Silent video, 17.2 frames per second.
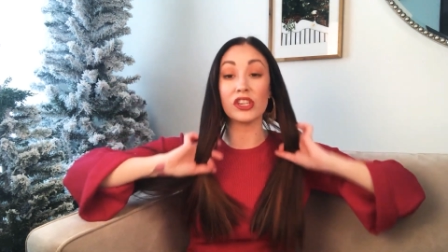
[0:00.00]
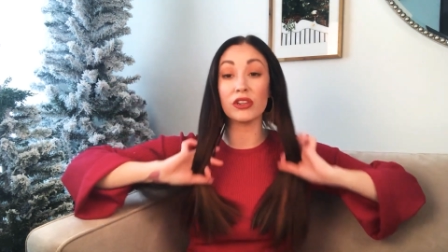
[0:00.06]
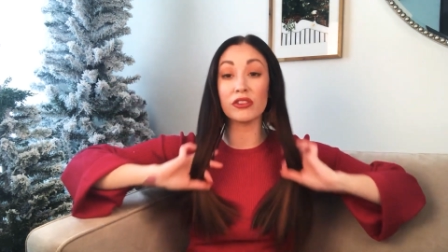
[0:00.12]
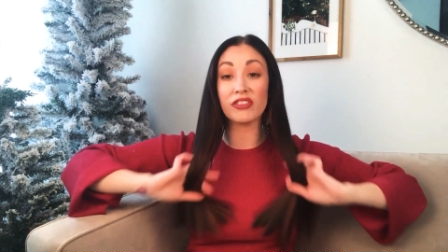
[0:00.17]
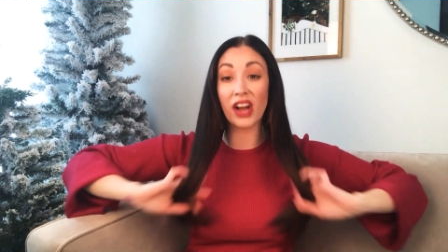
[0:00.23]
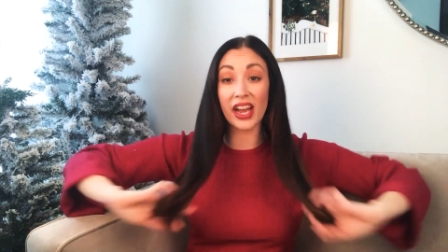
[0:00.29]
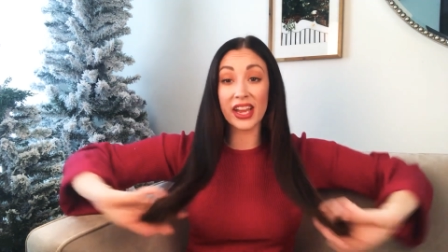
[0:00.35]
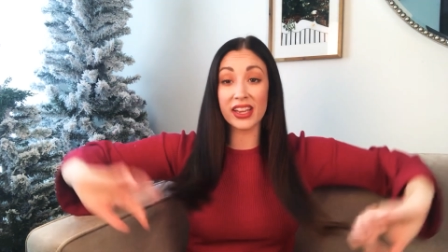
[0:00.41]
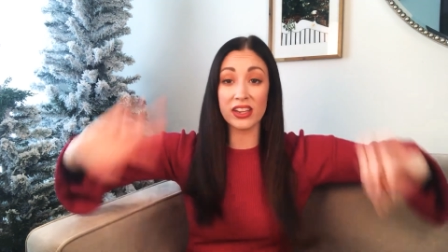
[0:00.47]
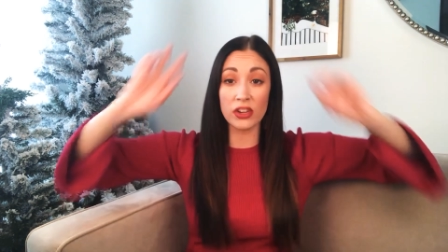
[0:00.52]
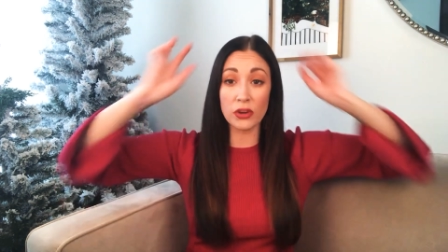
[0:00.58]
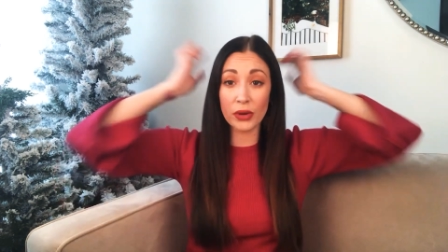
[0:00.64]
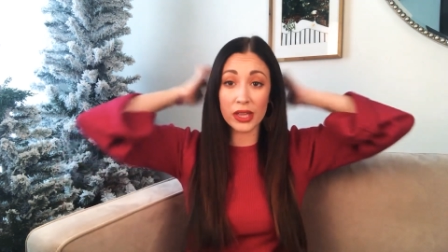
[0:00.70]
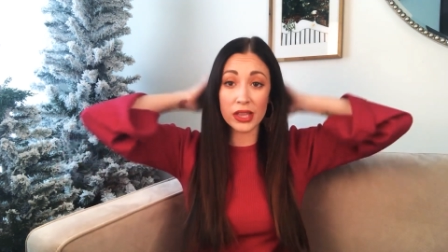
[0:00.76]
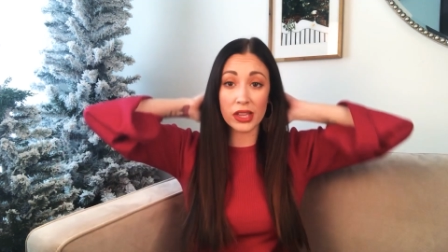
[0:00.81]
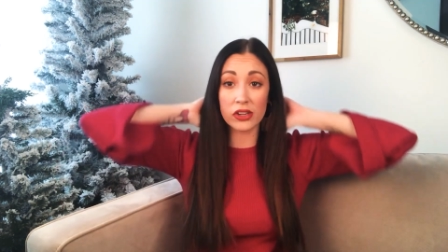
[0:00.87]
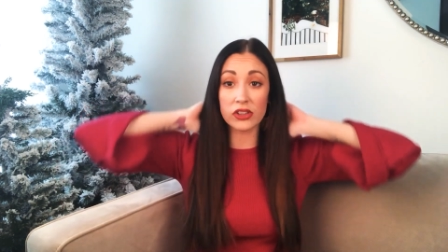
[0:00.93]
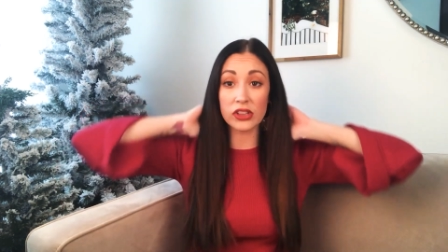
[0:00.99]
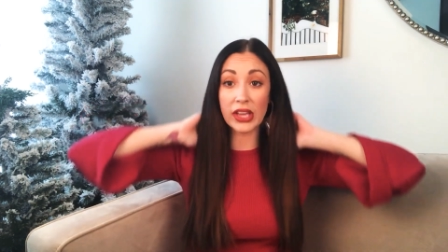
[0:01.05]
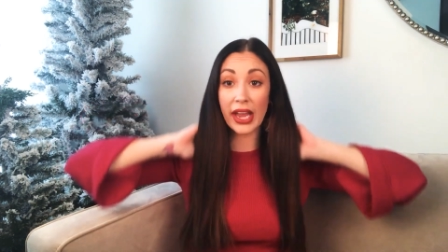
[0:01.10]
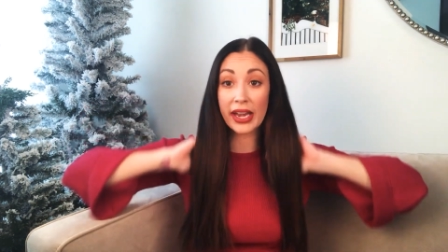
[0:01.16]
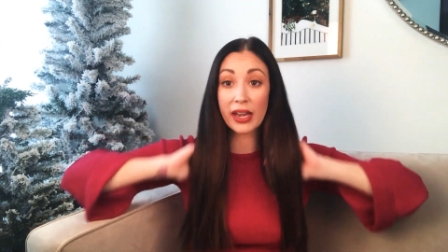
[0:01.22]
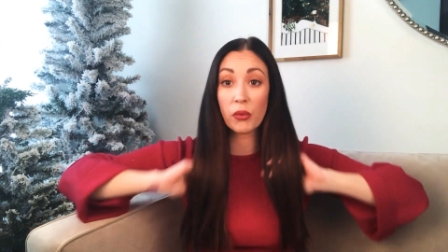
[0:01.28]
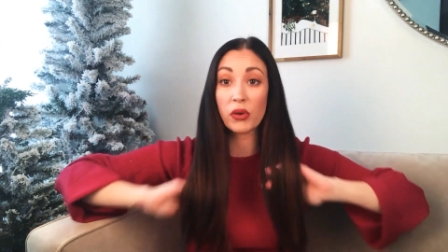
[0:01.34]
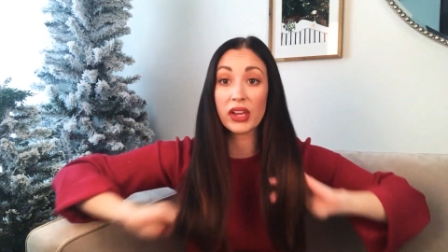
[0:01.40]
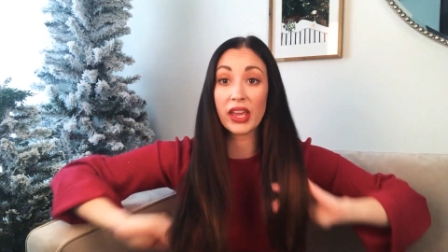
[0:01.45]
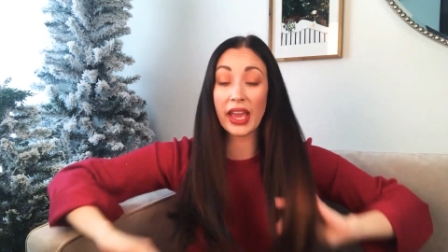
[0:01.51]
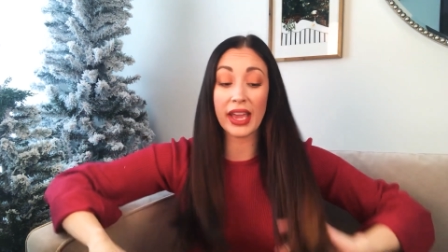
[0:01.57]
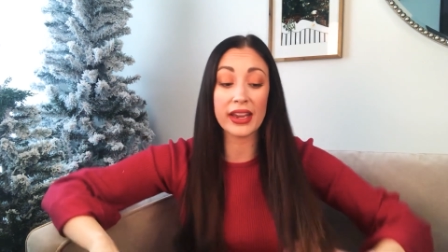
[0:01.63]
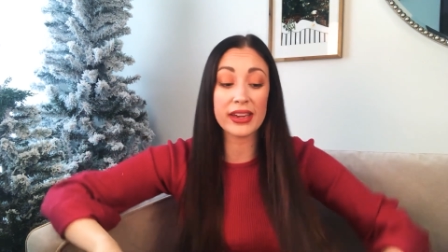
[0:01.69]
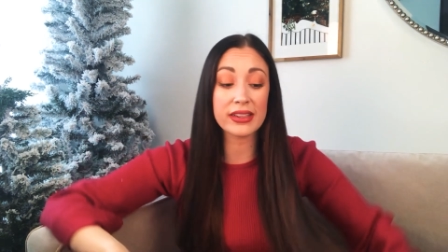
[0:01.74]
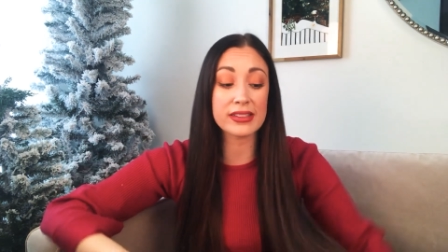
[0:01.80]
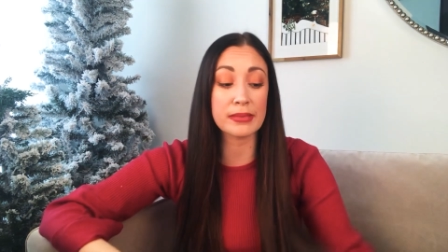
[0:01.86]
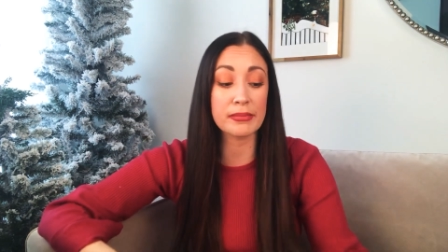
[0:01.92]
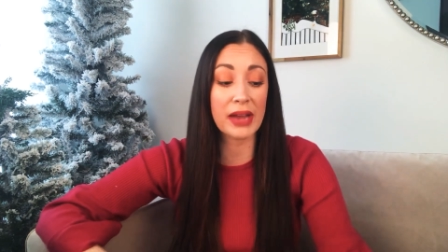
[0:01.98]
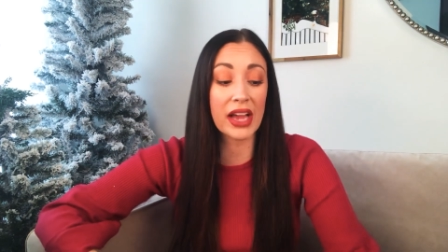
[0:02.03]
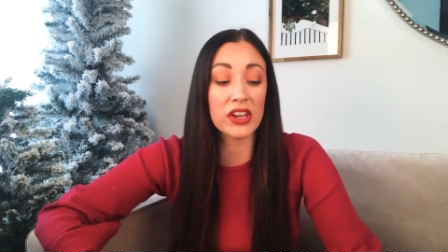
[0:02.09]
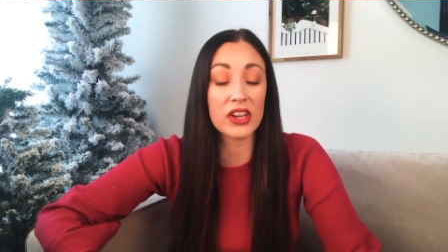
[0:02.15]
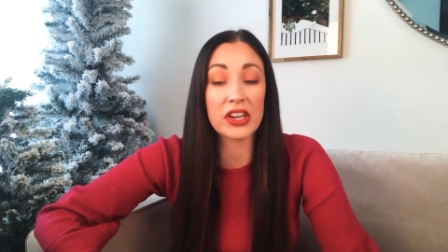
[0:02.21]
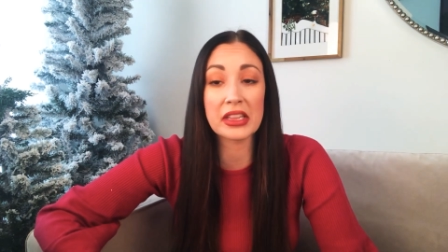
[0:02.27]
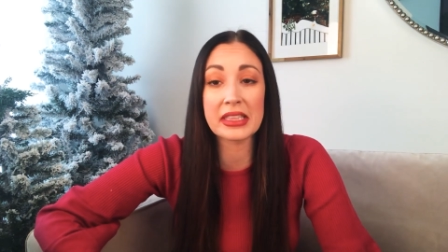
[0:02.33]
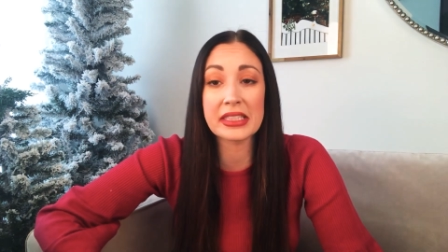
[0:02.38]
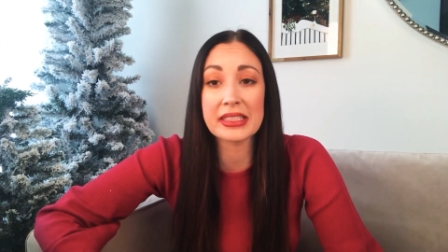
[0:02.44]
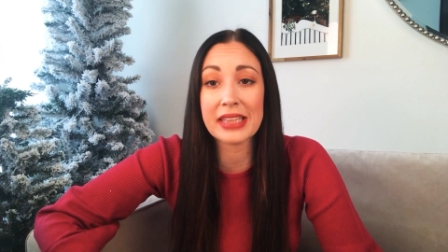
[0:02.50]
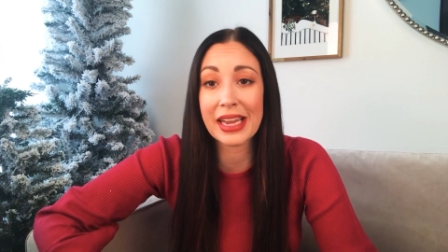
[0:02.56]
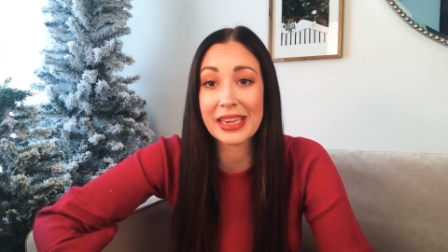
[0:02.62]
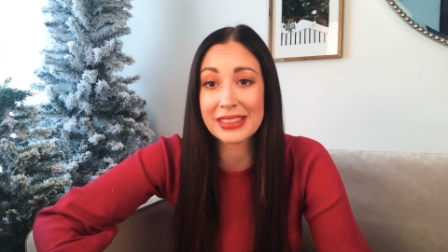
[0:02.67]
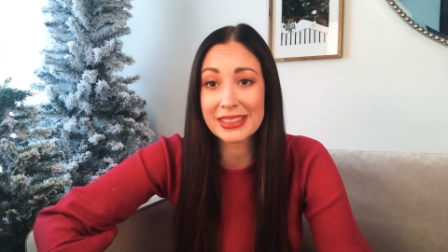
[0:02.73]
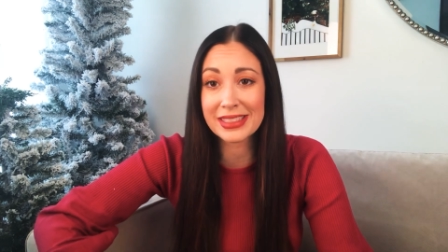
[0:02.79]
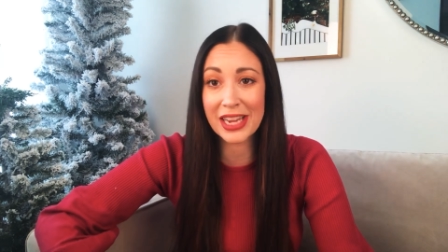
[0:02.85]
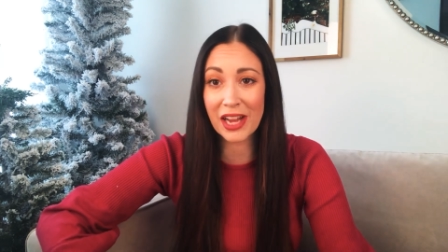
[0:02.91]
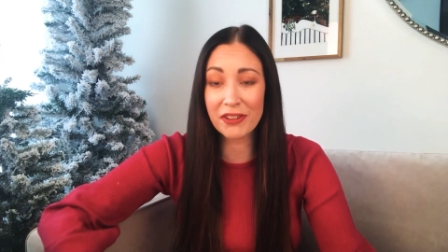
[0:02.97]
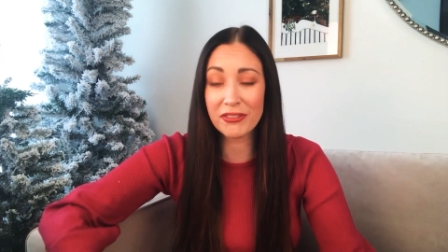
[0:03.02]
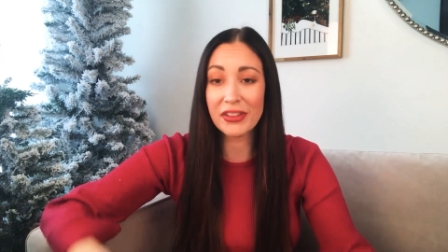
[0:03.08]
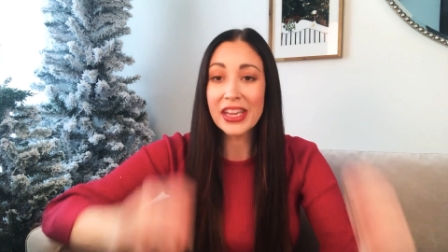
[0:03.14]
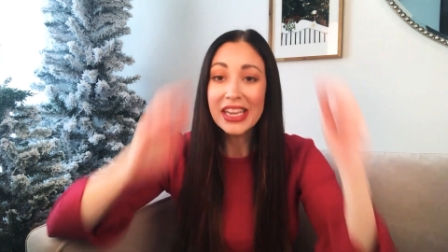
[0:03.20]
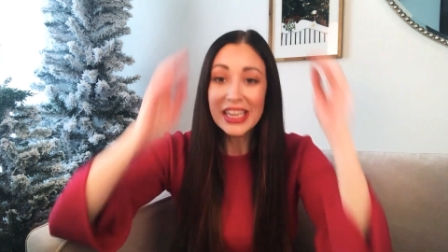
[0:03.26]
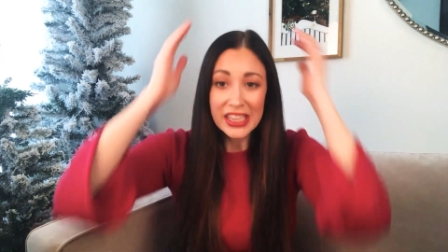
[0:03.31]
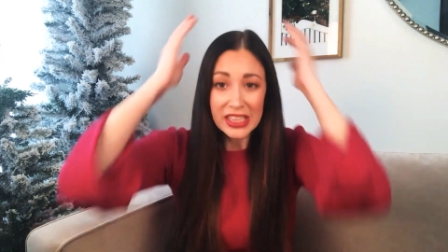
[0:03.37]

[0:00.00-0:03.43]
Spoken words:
If I can do it, literally anyone can because I'm not good at this kind of stuff.